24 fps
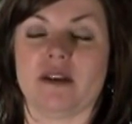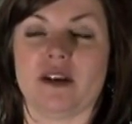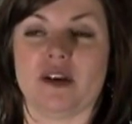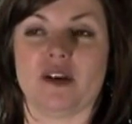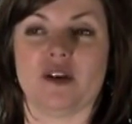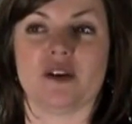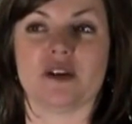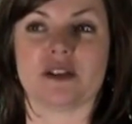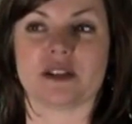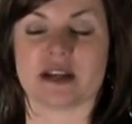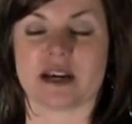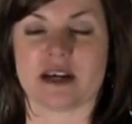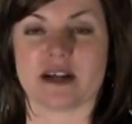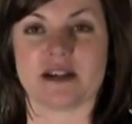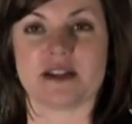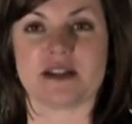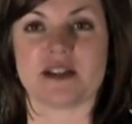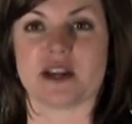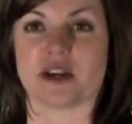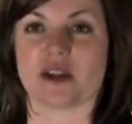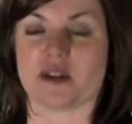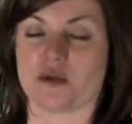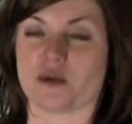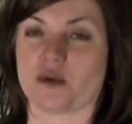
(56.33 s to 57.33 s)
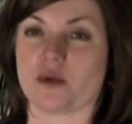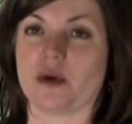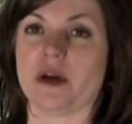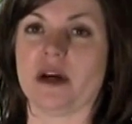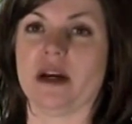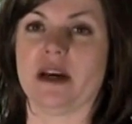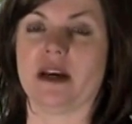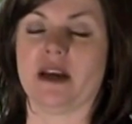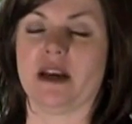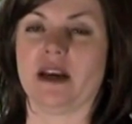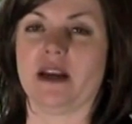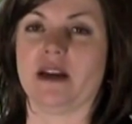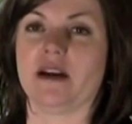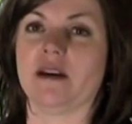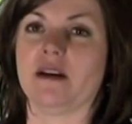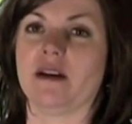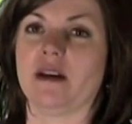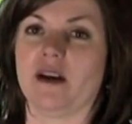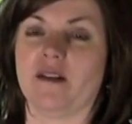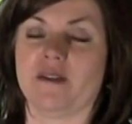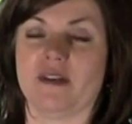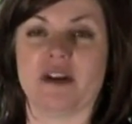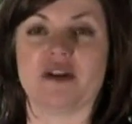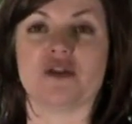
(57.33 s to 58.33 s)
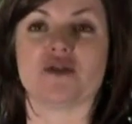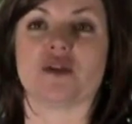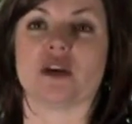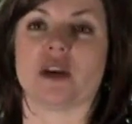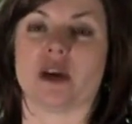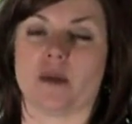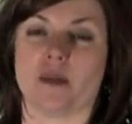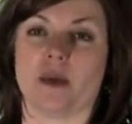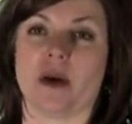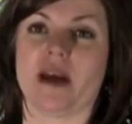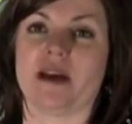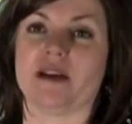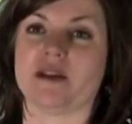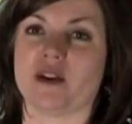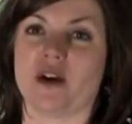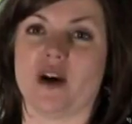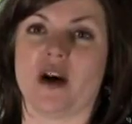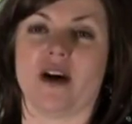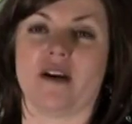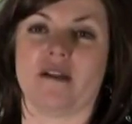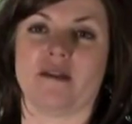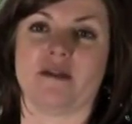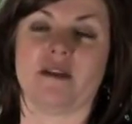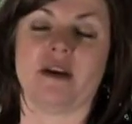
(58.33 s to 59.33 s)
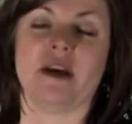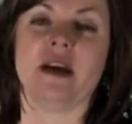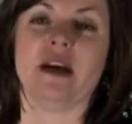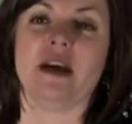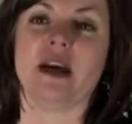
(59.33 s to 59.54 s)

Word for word: you just got to stick through it, and eventually it pays off.